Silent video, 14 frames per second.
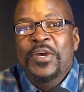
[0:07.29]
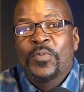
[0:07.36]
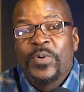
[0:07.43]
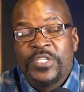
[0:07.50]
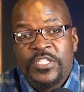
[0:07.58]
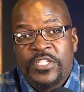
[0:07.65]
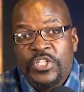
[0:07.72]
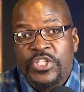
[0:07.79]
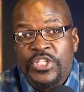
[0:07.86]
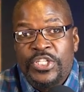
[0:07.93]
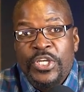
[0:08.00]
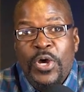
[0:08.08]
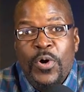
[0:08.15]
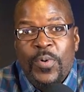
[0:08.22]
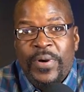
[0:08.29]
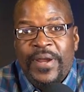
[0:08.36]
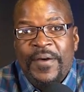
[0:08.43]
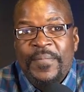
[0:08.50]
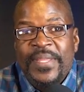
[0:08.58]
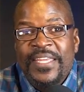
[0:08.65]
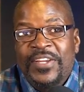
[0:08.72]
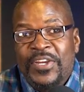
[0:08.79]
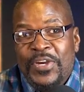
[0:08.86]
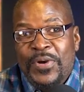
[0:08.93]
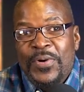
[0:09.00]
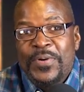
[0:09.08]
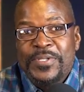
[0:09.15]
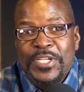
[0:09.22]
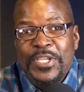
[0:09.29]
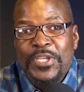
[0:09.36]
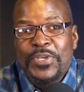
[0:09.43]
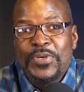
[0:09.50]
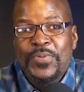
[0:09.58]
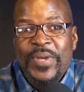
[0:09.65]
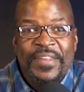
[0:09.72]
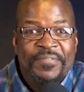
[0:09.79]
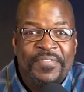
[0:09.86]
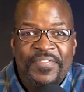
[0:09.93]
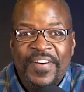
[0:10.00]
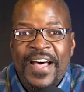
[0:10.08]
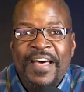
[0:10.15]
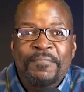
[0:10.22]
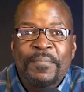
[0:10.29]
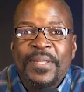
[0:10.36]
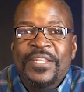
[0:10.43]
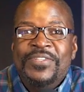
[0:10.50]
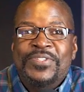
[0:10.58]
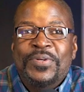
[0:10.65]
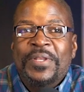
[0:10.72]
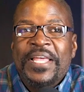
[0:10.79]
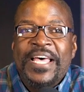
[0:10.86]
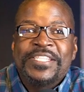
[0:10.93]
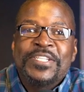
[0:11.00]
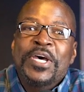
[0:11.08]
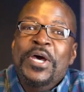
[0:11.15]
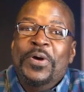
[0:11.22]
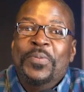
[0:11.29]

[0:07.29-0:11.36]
which is a show where I'll be encouraging you in five minutes or less